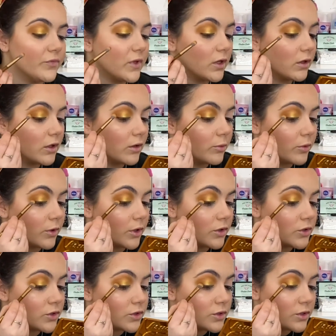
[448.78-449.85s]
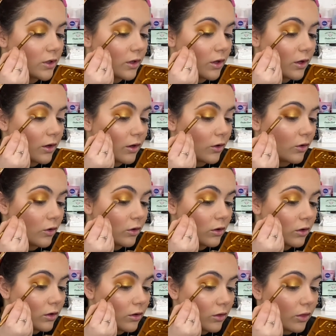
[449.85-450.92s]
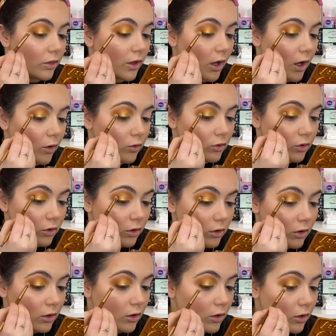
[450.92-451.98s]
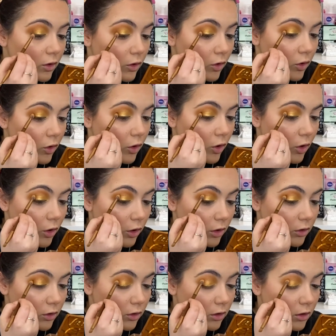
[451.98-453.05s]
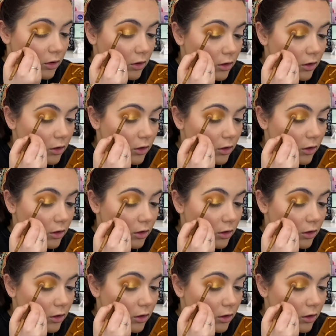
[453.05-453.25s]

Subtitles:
I'm gonna put it just on the outer corner.